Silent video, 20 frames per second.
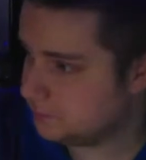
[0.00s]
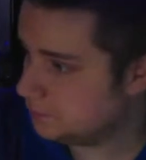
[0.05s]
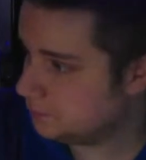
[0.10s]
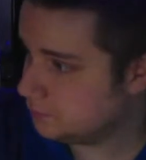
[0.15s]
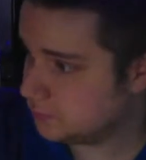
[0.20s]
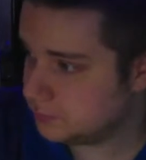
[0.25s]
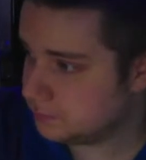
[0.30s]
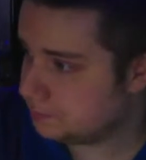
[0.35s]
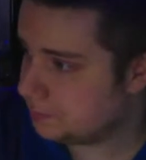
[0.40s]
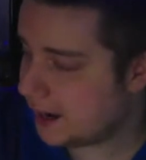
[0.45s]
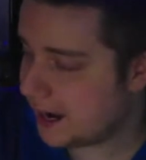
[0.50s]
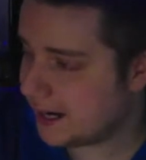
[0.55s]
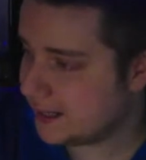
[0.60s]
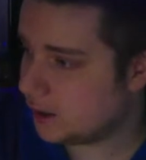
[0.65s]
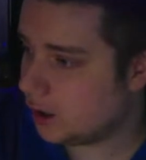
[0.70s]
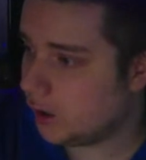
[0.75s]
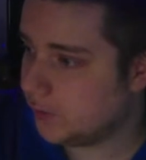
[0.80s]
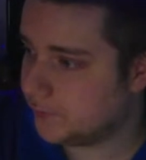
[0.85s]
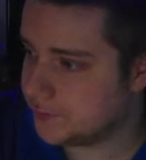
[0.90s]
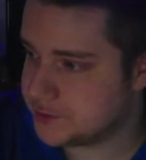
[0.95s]
by
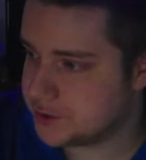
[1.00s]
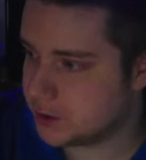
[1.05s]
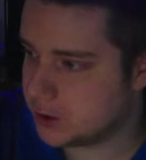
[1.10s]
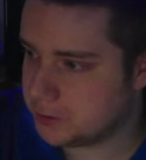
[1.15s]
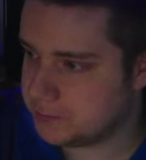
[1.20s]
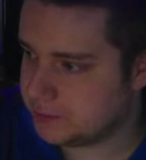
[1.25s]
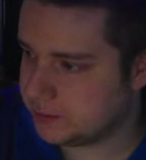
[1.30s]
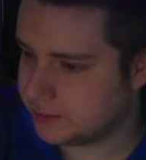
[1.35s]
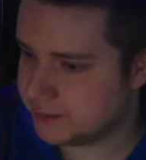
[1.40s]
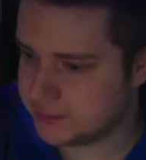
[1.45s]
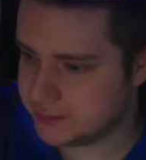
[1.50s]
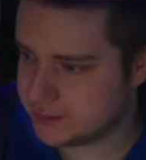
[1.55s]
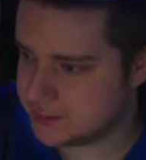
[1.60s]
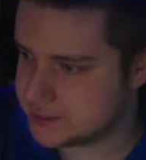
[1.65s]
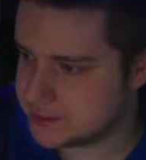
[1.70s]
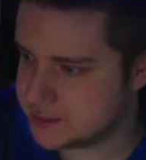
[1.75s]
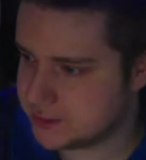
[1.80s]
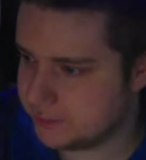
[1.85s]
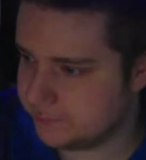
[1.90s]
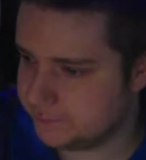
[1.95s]
all the
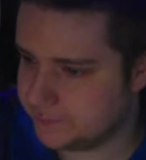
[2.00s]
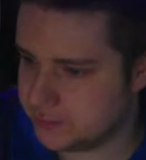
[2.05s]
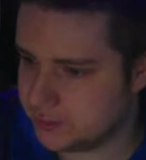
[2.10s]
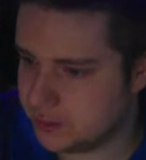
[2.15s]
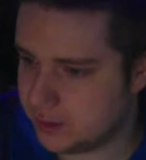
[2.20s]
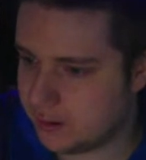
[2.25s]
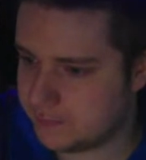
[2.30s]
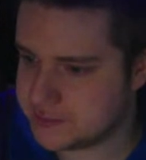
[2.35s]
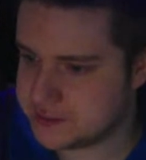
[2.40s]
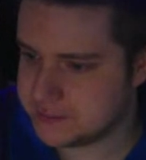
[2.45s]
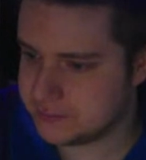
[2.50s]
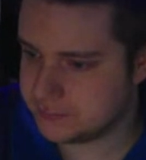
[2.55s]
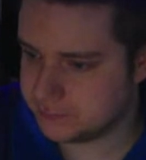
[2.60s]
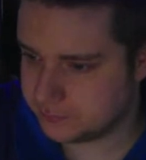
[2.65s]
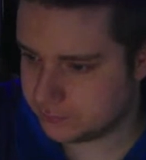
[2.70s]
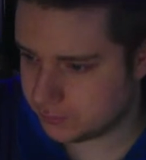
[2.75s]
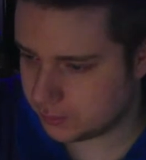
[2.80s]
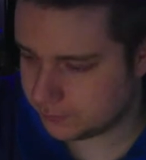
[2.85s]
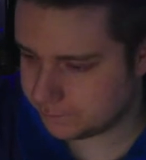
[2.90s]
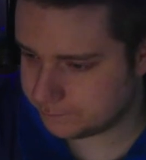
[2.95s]
turbulentness of, obviously
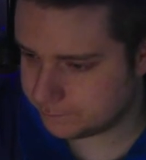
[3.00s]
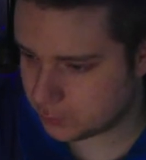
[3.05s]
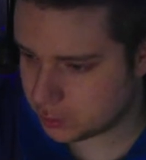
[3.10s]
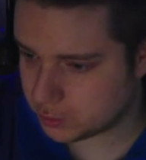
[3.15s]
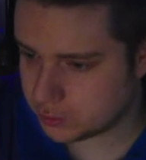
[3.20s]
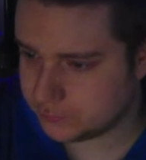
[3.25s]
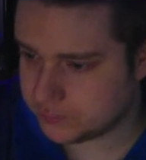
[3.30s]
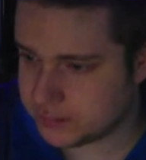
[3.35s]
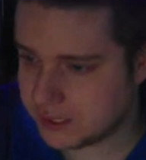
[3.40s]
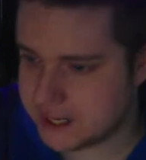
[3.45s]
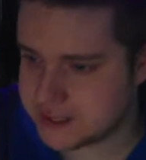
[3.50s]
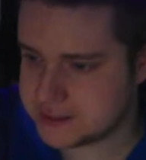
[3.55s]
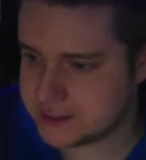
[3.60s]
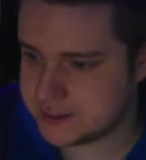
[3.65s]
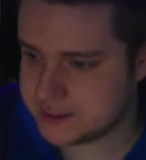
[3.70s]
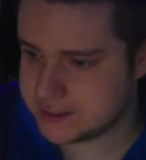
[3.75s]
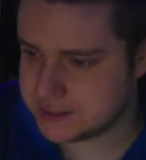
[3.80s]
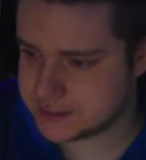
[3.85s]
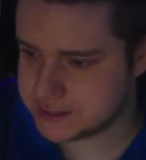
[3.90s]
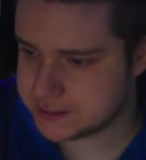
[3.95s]
vertical
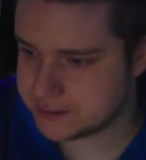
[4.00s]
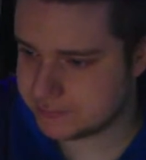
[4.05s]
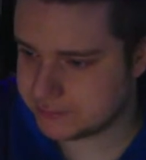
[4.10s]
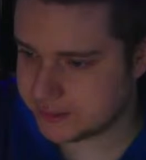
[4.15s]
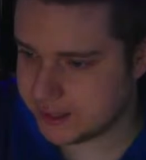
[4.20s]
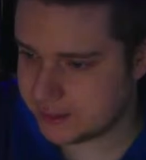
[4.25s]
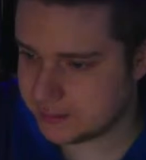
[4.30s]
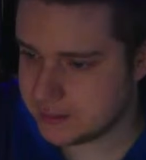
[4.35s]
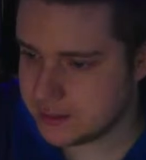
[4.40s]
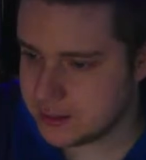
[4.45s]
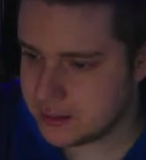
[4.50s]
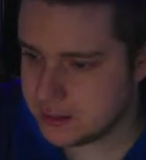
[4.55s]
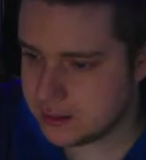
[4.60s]
velocities and stuff like that,